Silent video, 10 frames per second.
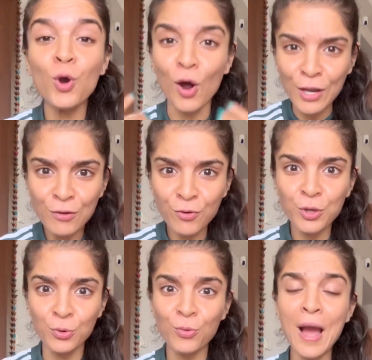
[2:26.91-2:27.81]
calling for
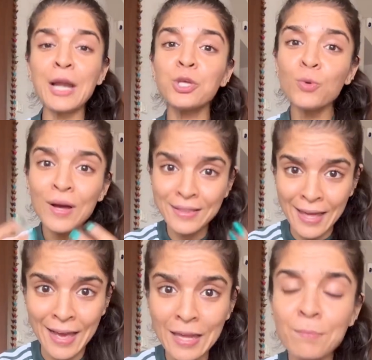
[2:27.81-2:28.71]
you, and you are
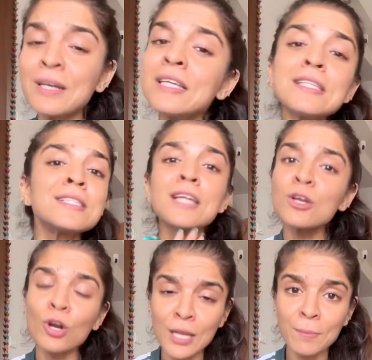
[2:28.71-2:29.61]
there, but he's still
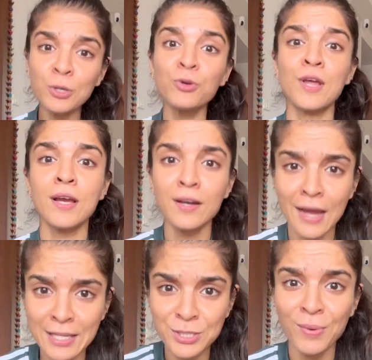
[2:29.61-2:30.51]
not able to
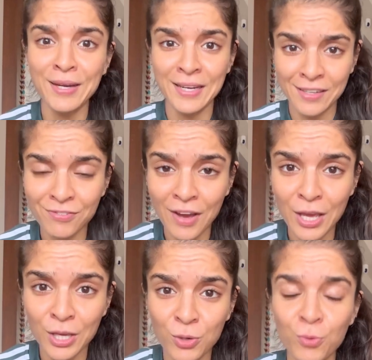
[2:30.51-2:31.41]
recognize you, identify
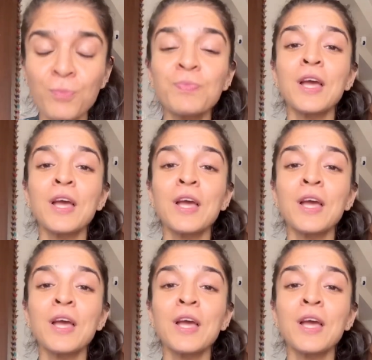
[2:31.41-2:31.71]
you.